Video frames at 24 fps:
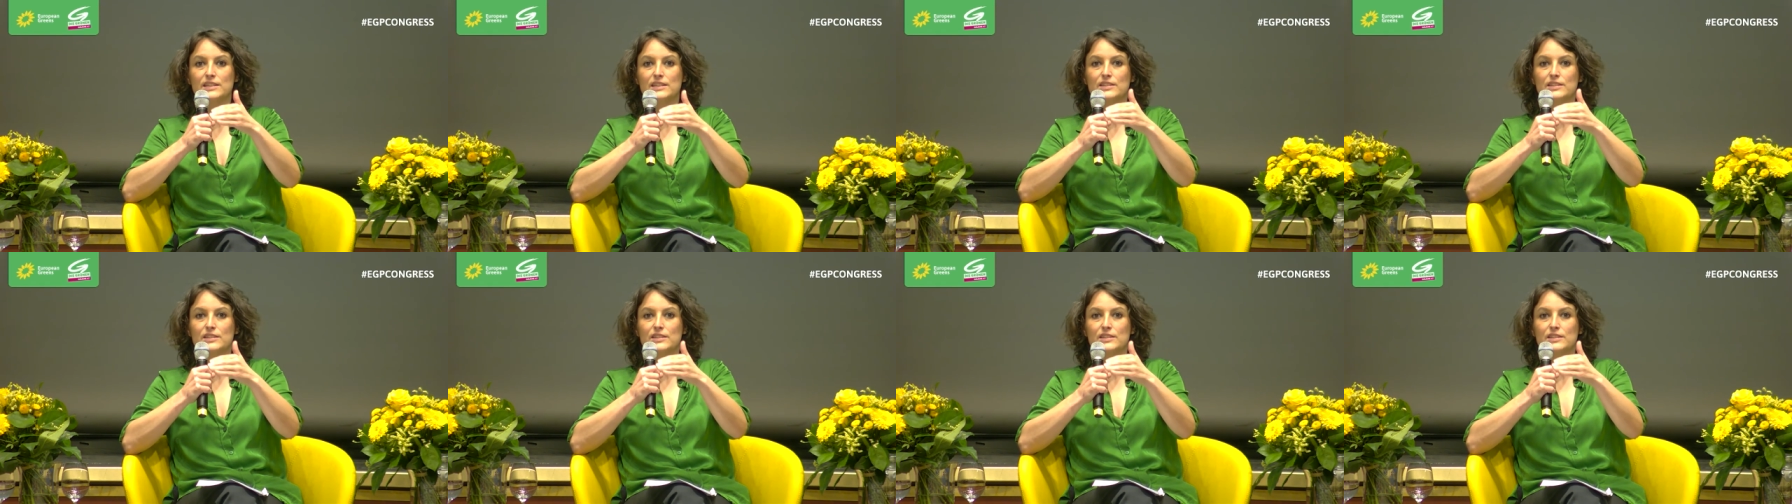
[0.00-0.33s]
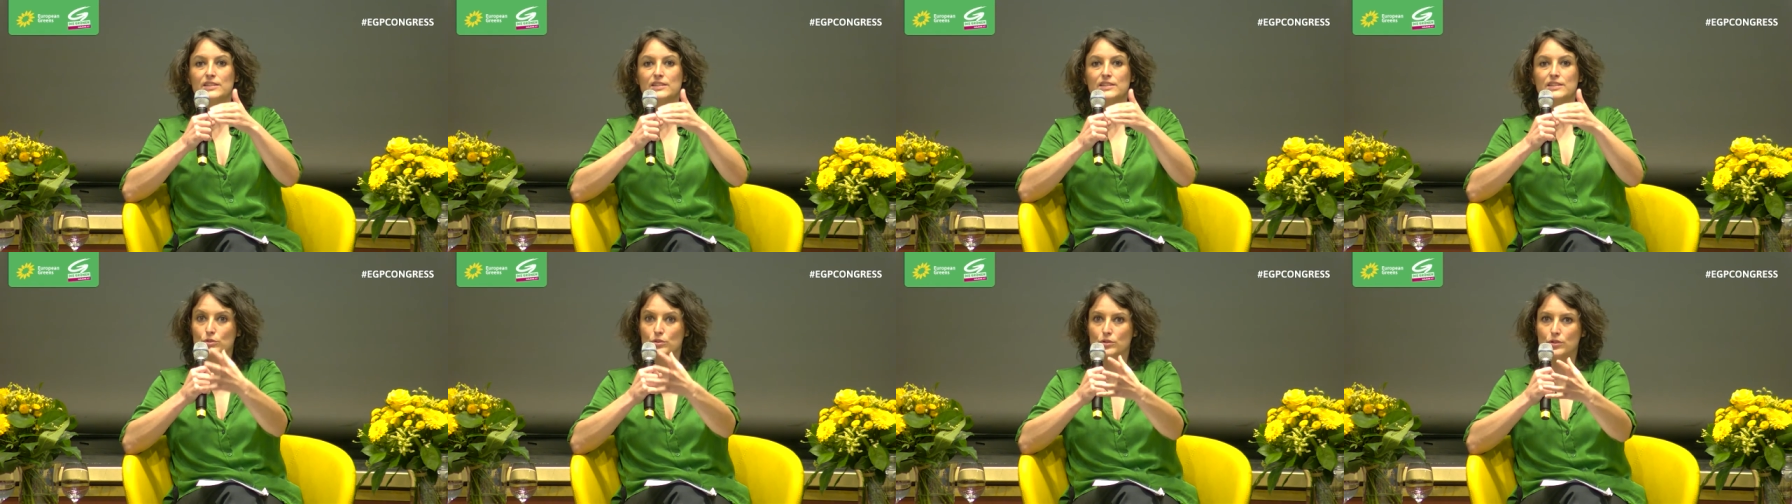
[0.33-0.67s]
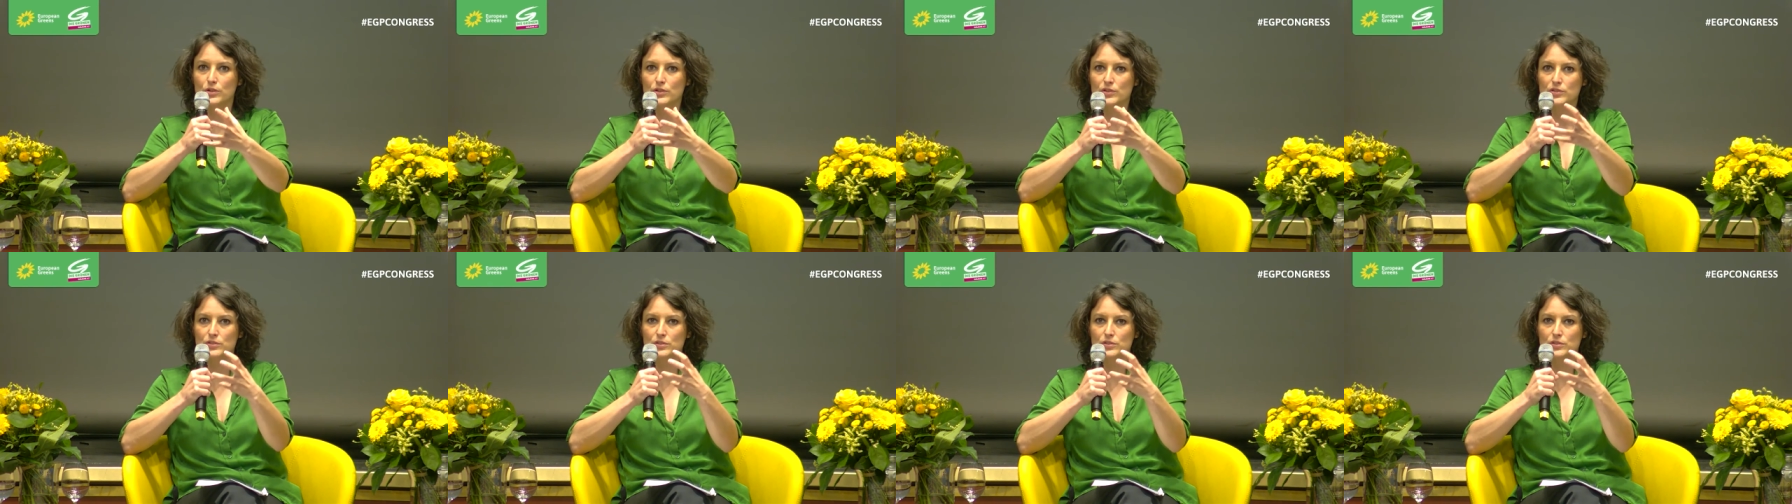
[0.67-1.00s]
also a
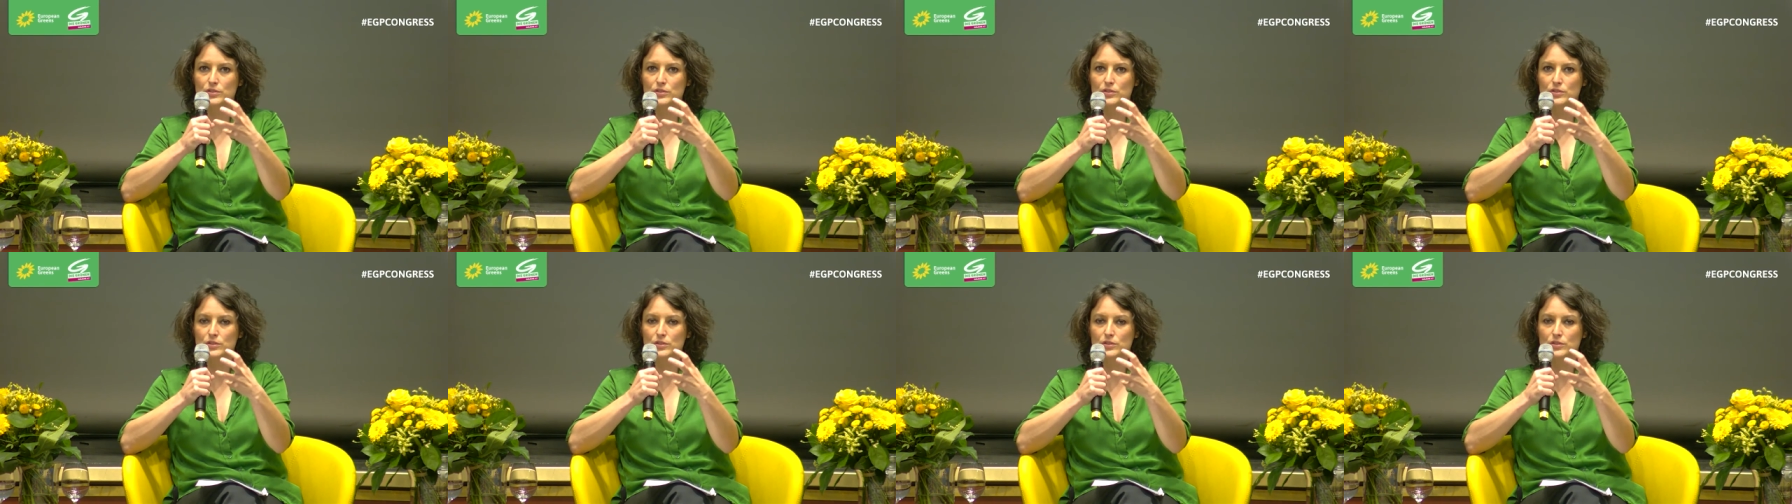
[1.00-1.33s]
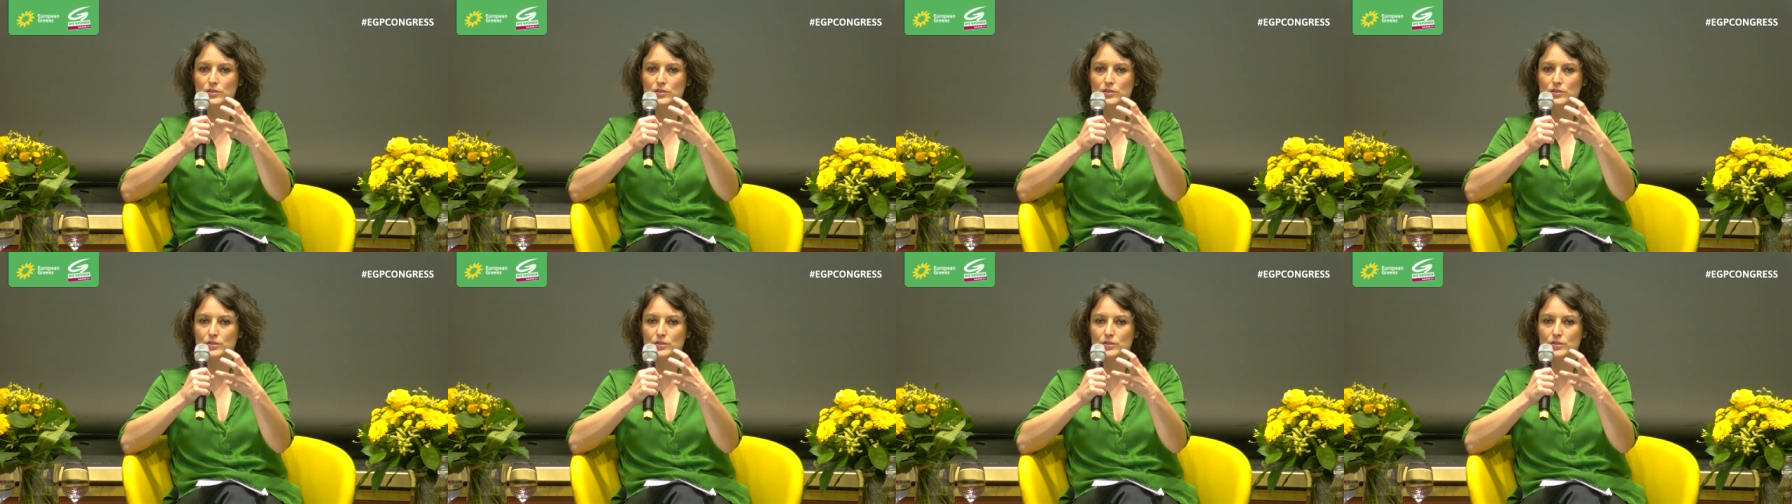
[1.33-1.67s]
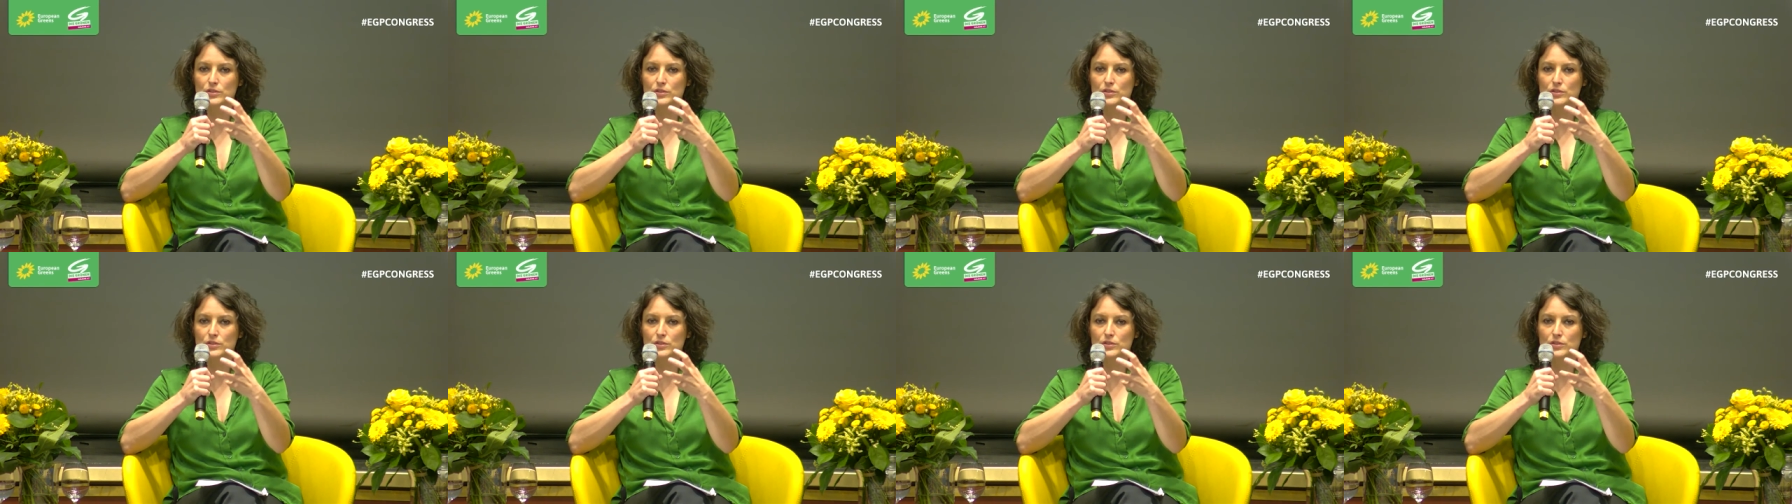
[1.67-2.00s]
source of trust
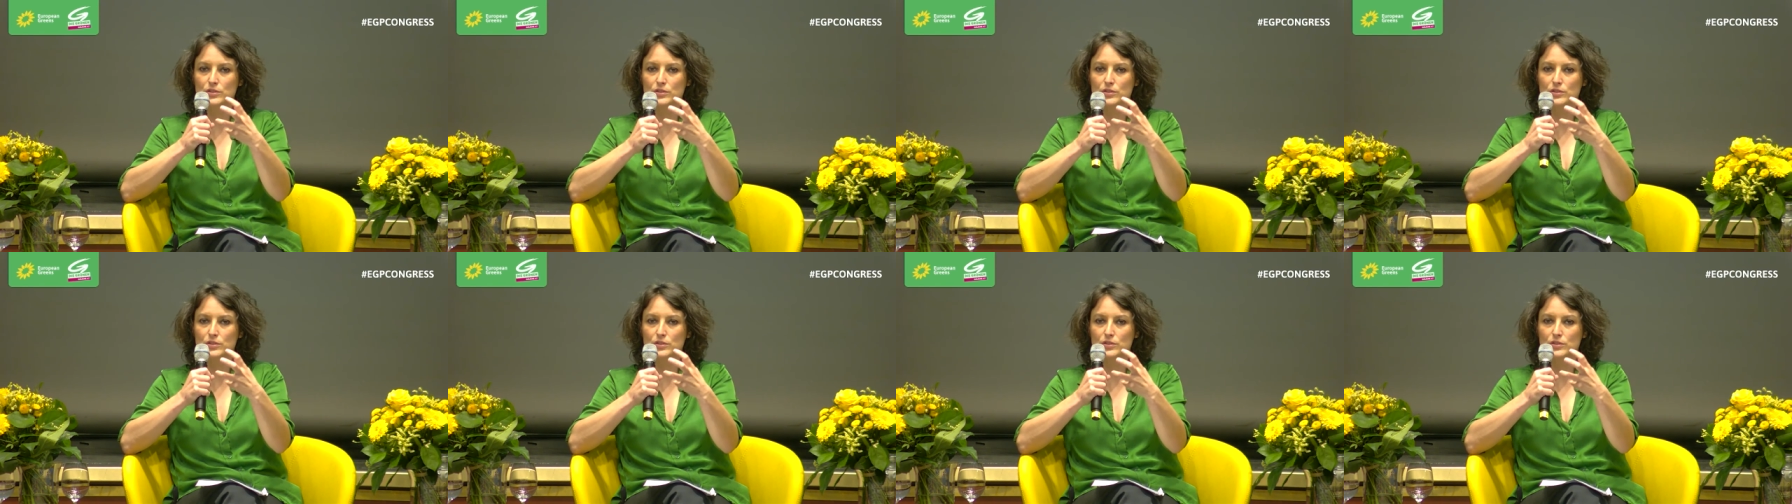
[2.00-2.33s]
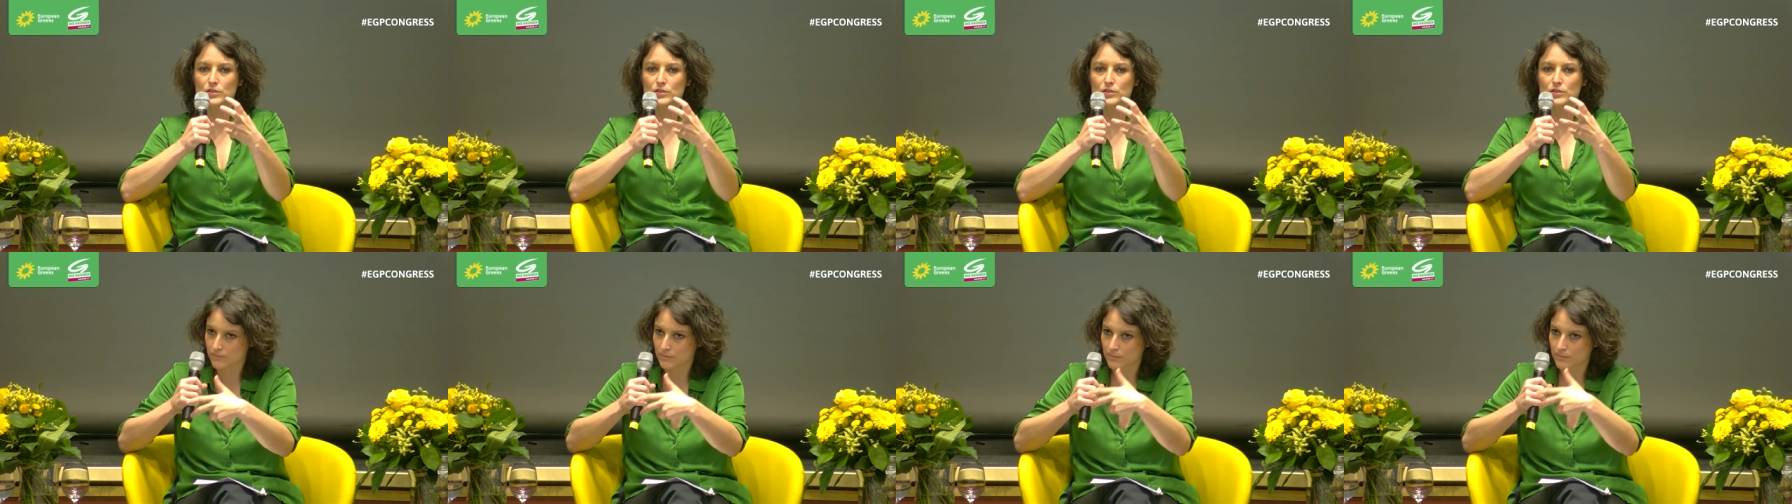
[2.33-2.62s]
that you can